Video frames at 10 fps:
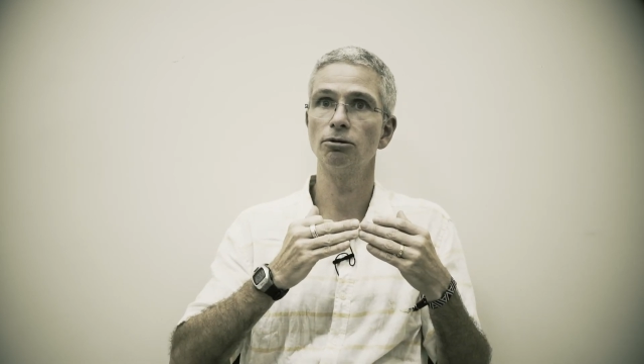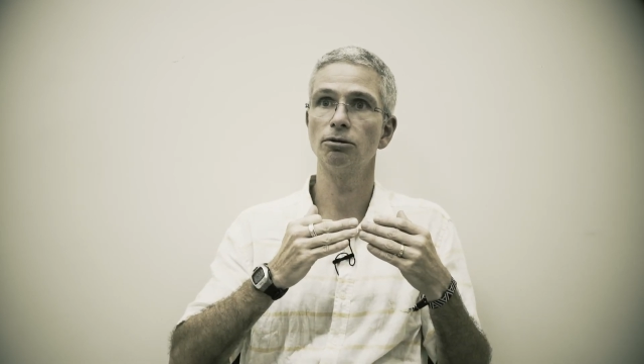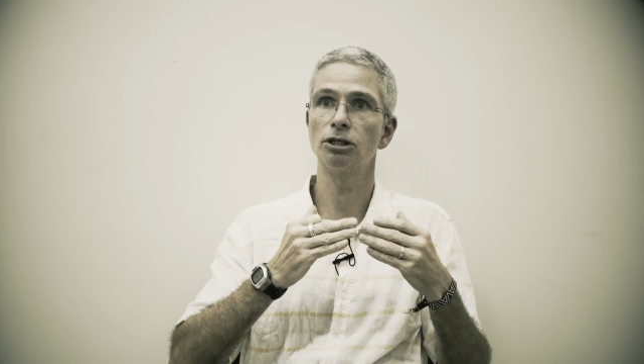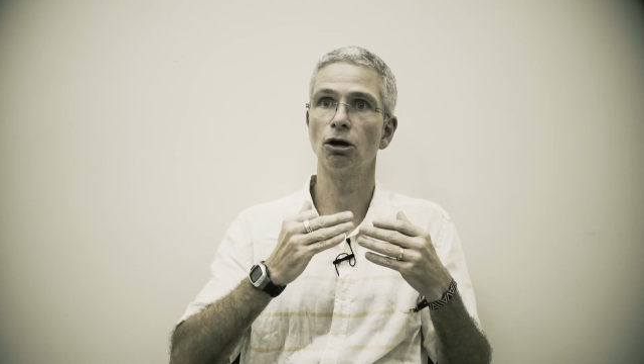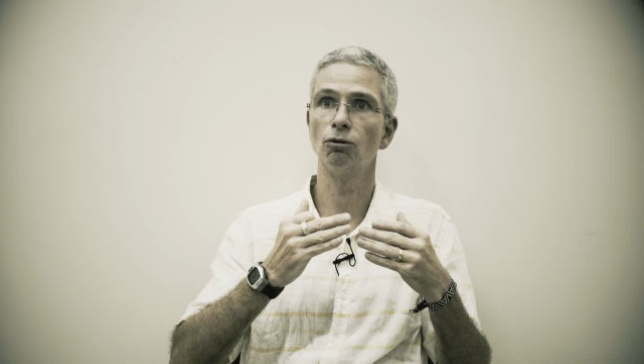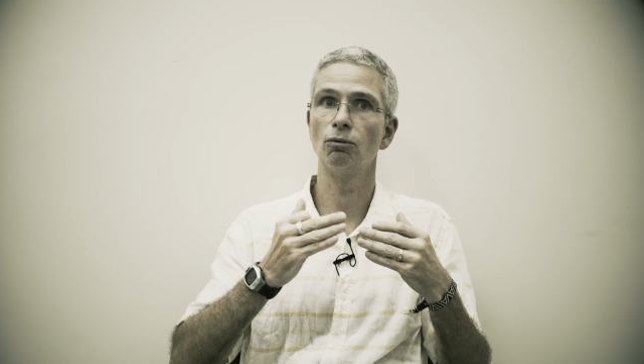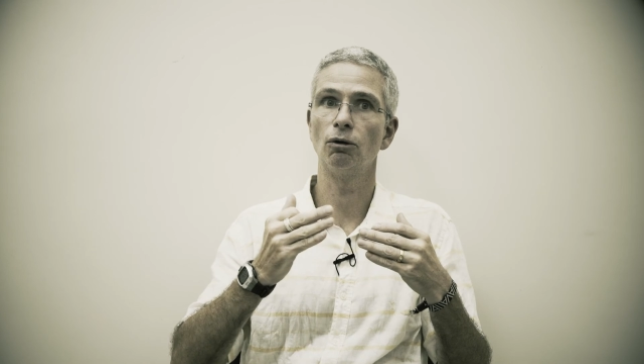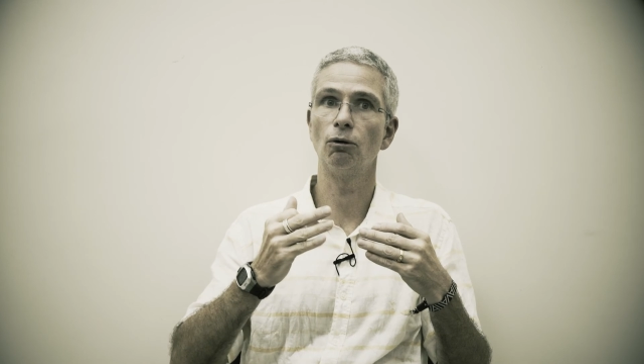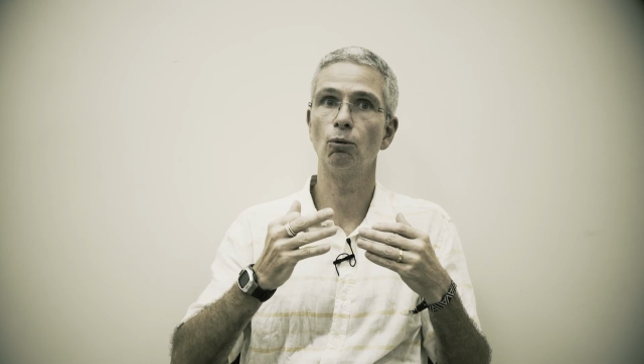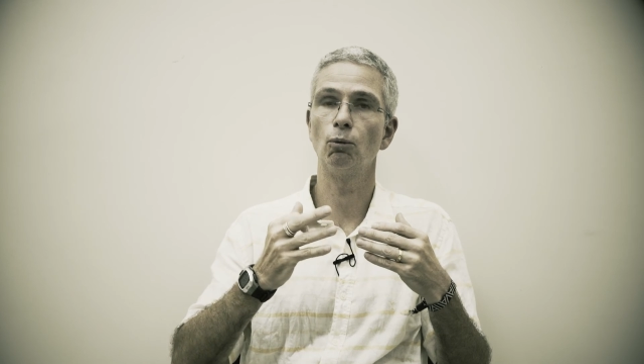so
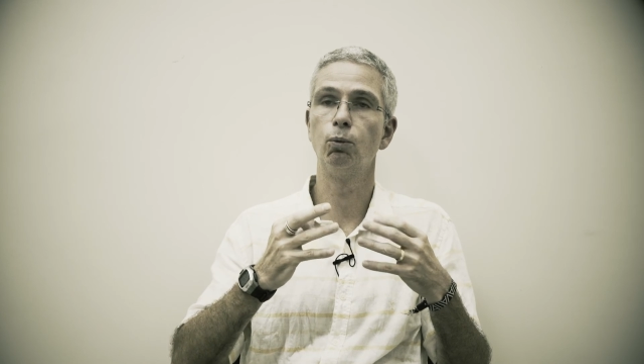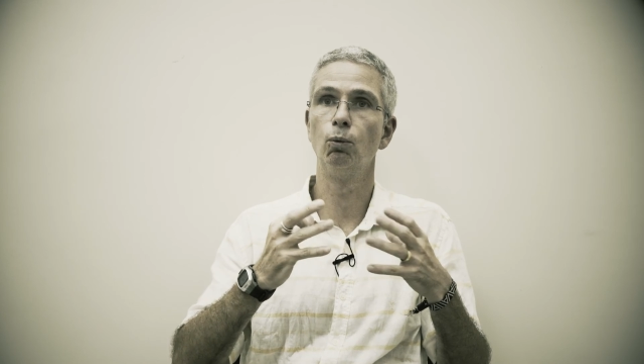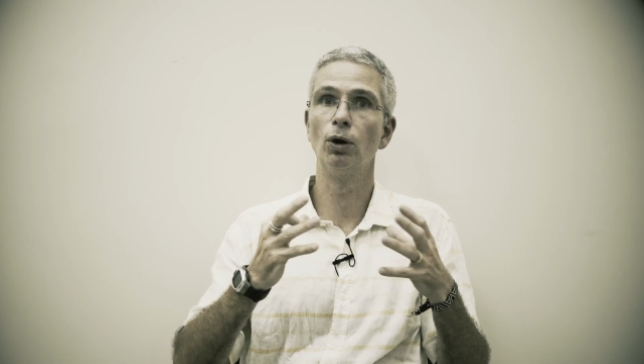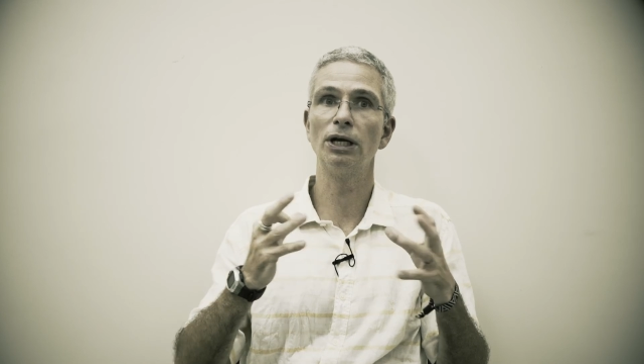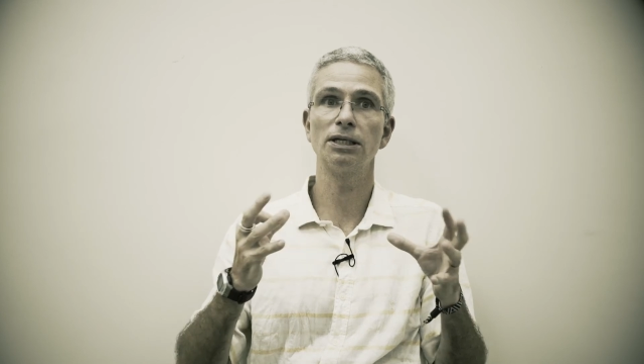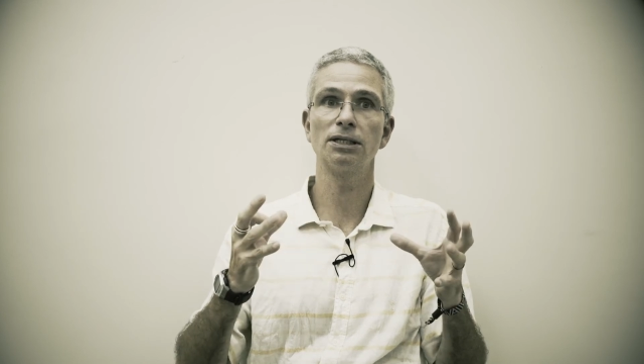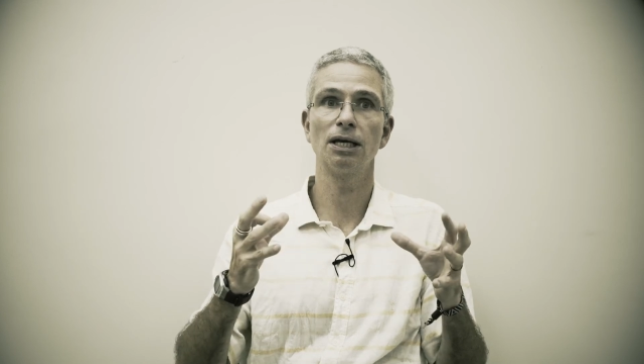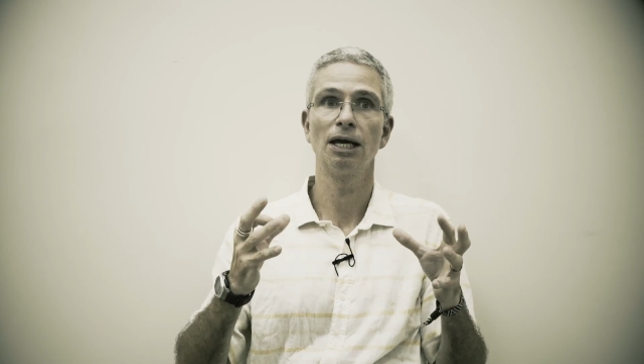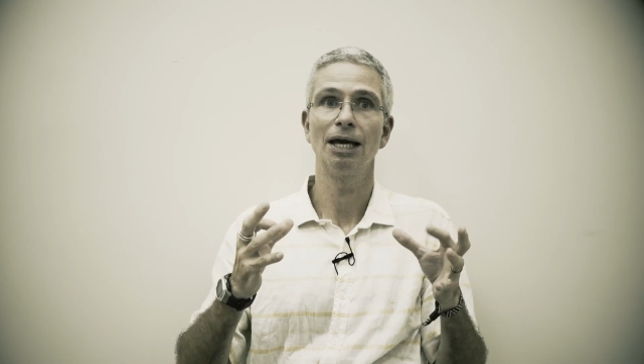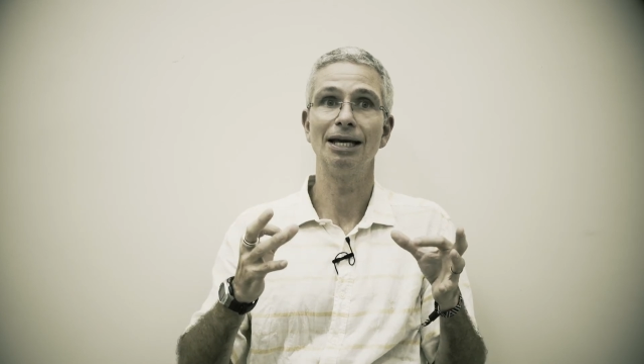what
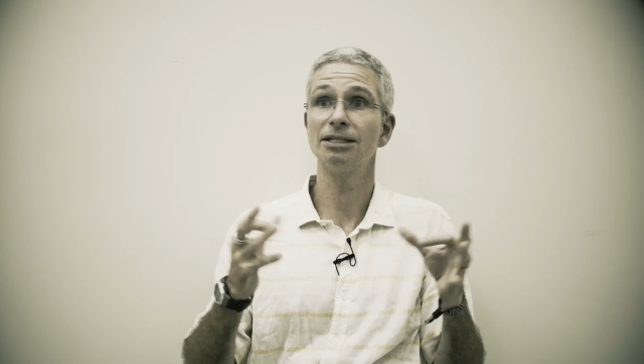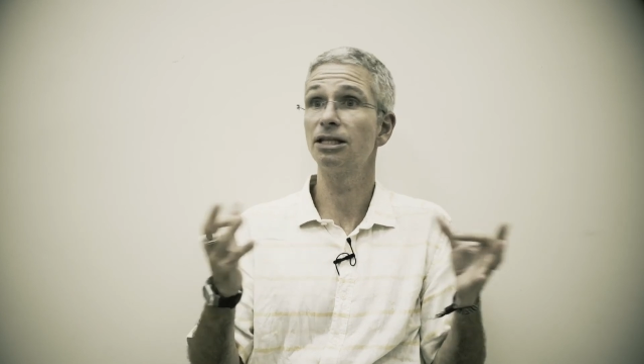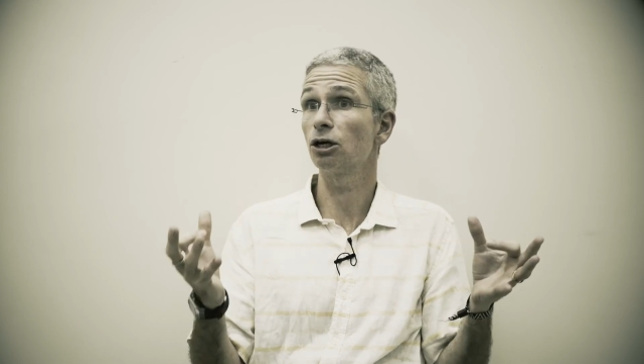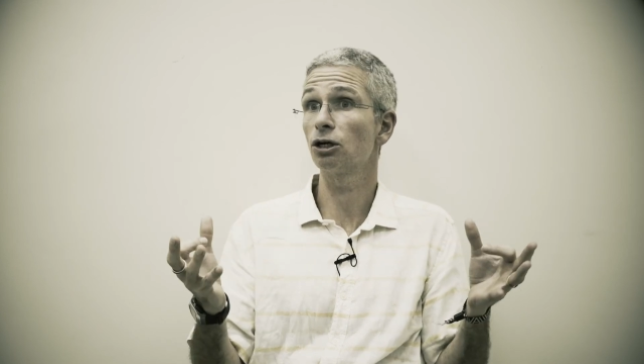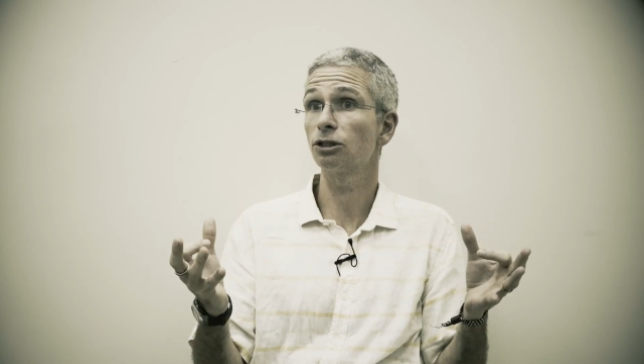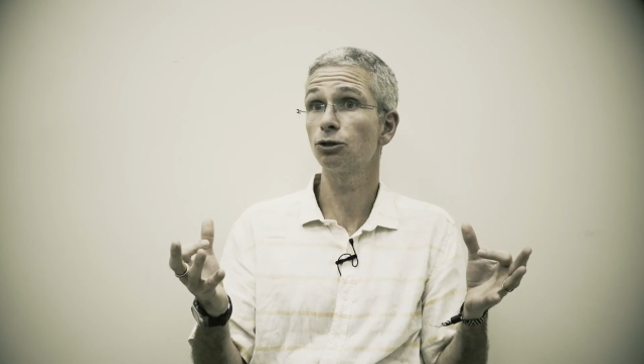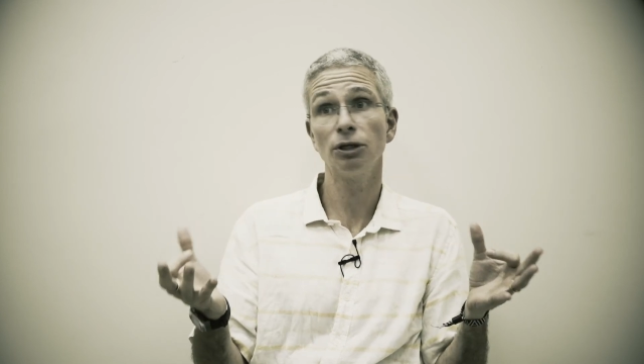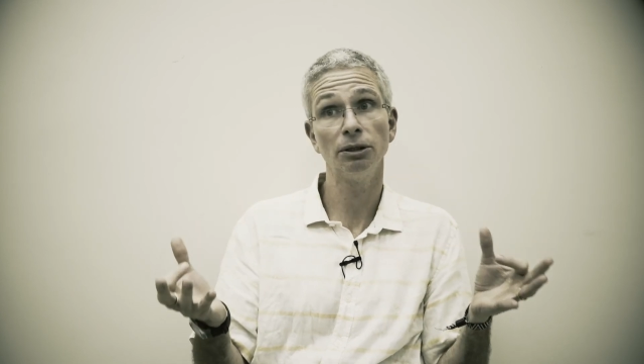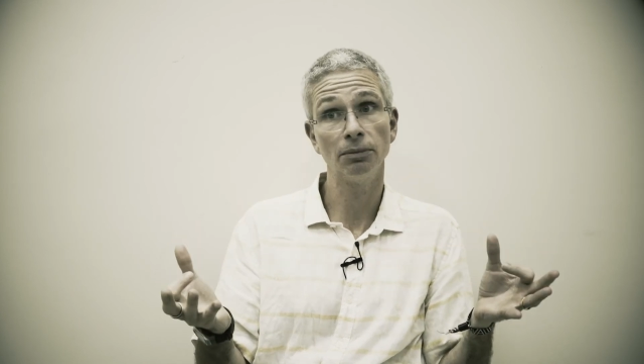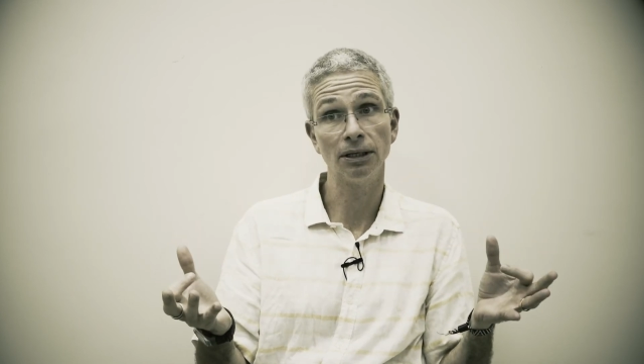is there a
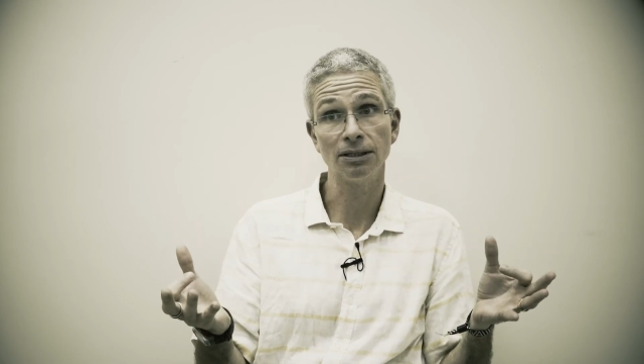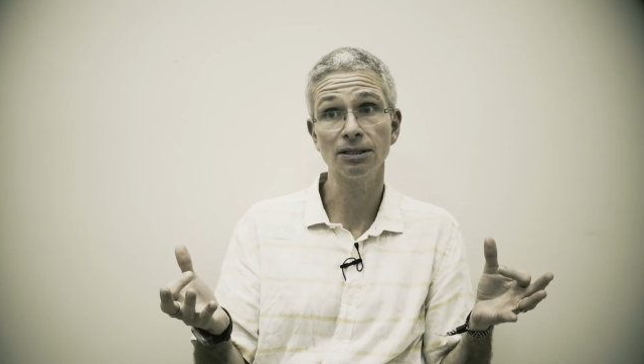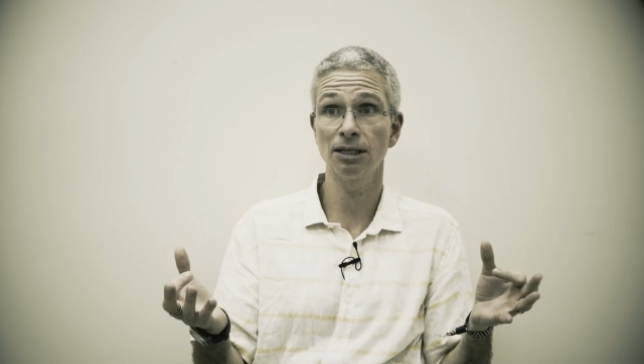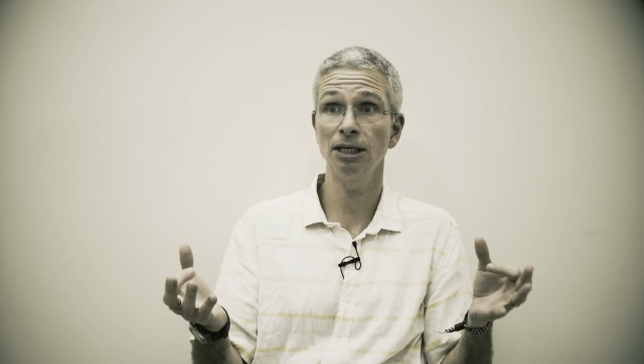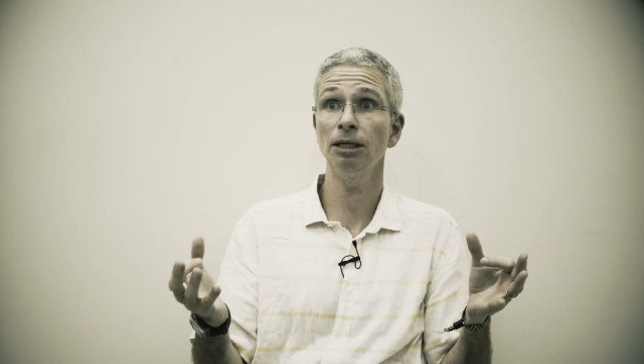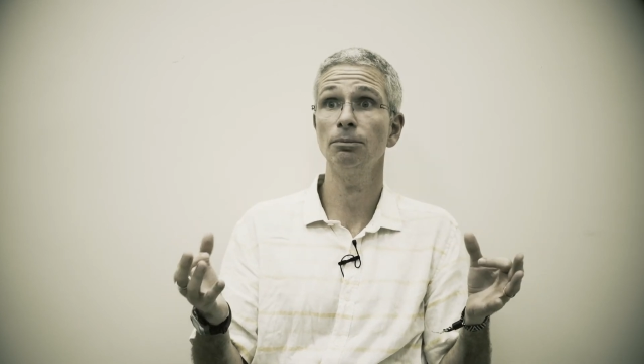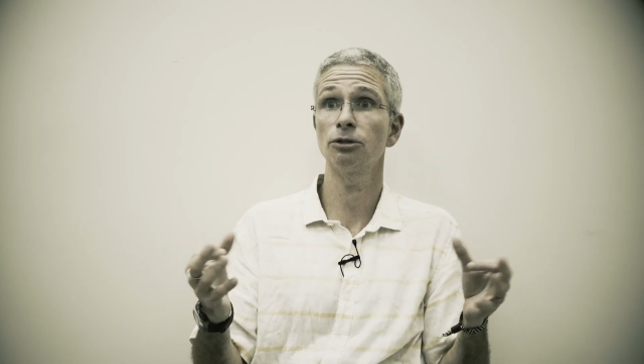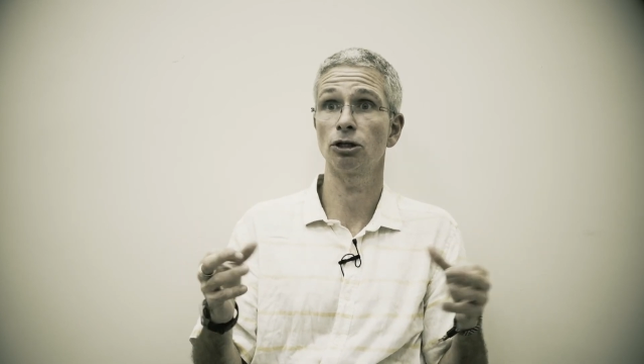treatment scheme?